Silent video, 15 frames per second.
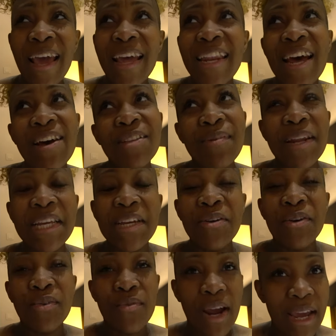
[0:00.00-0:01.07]
And I was about to get
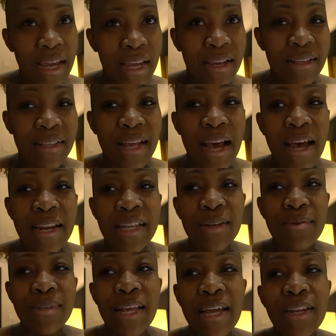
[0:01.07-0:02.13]
on the right-hand side. And
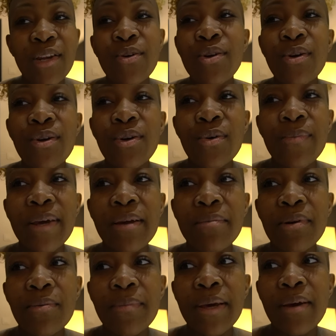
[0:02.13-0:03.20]
he was like, no, no, no, ma'am,
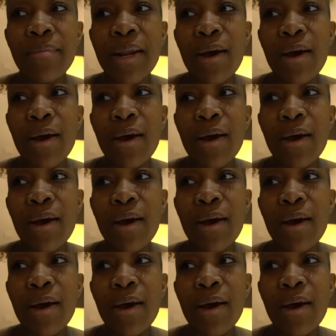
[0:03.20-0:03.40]
no, ma'am.